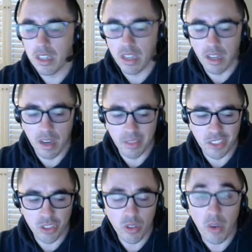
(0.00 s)
and
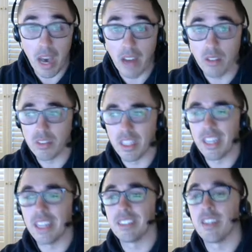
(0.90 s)
show you how to use the
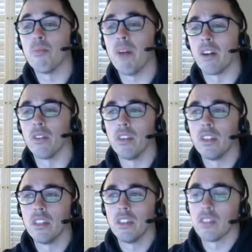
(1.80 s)
NHL model
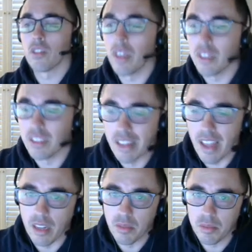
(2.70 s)
to create these lineups.